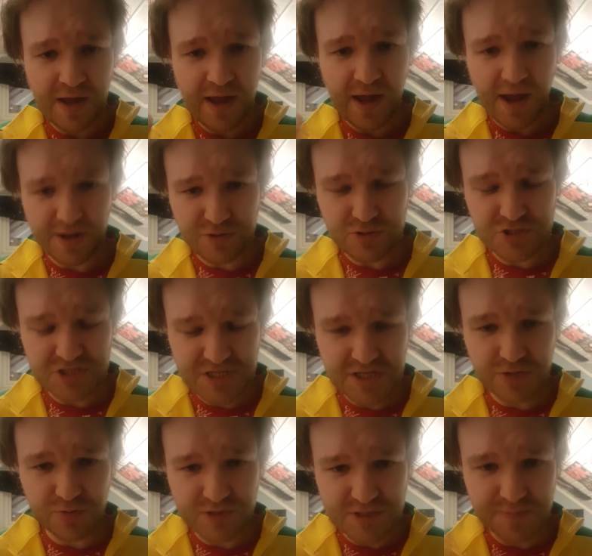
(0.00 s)
And you see
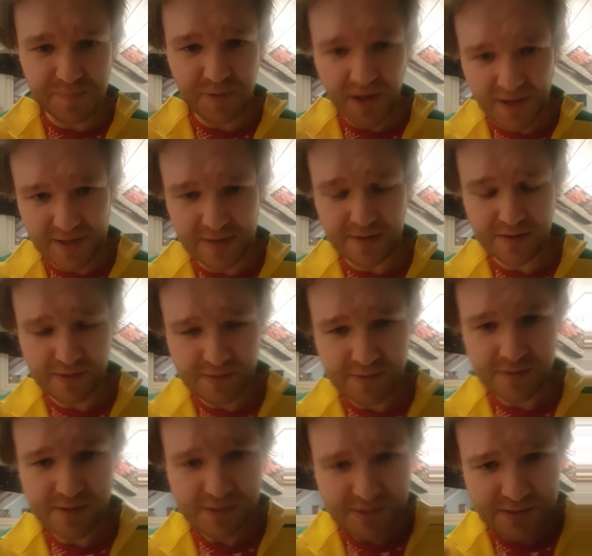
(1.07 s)
Chris Pine.
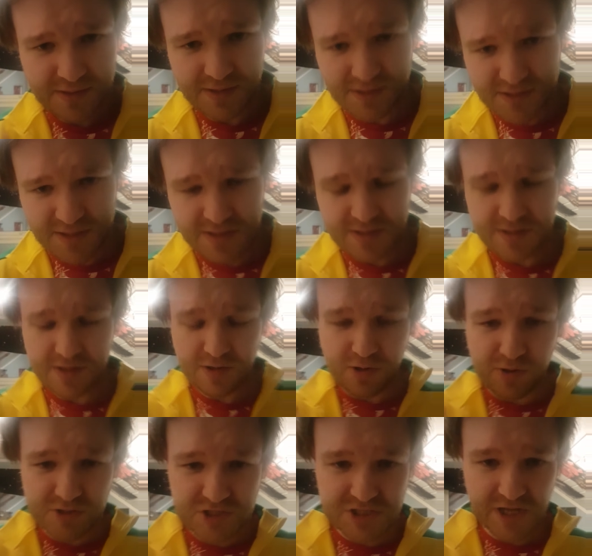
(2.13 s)
He
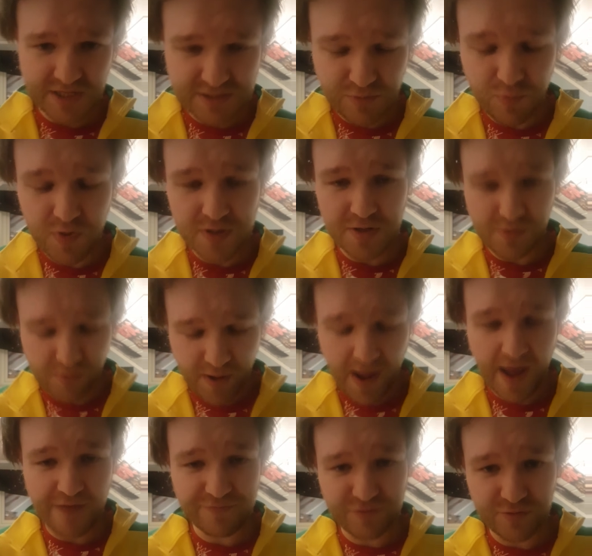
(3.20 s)
looks at the video
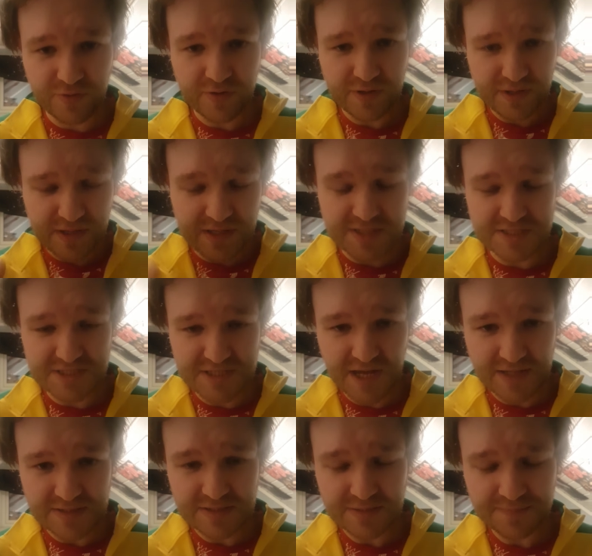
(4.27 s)
after he is
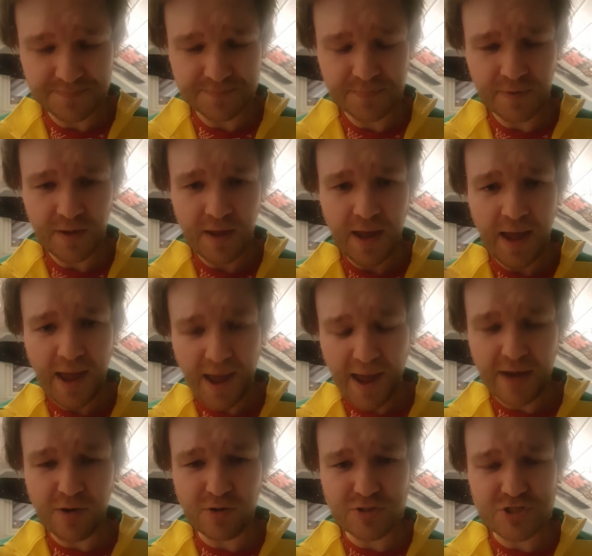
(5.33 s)
dead.
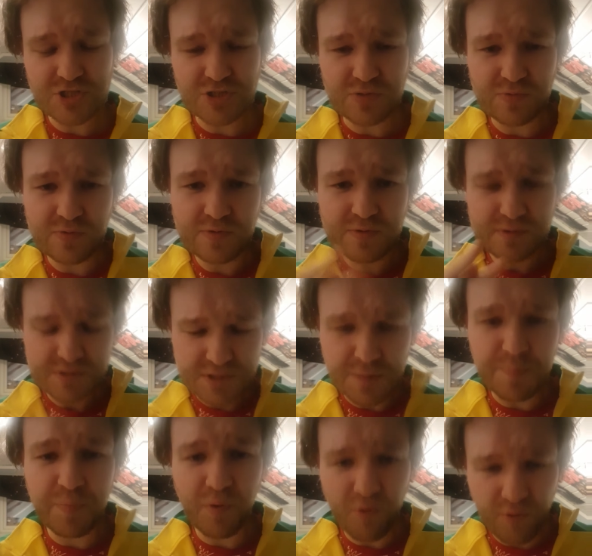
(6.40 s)
And also the
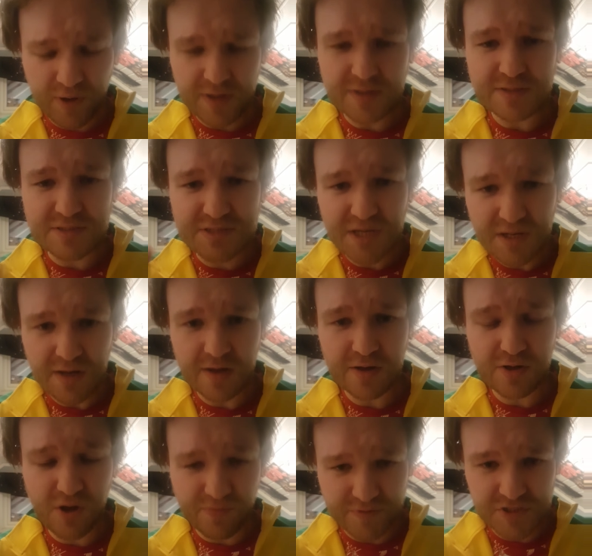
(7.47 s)
boring dinner
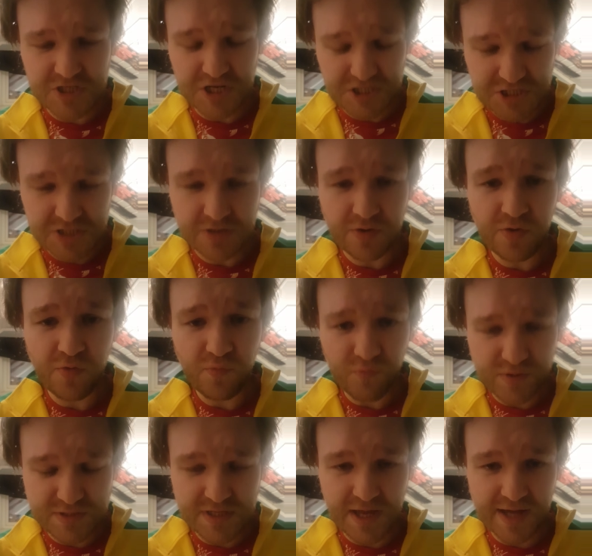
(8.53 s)
conversation
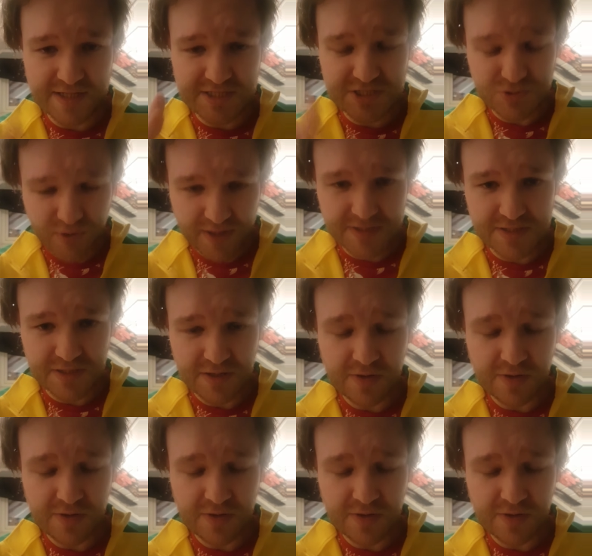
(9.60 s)
with the extractor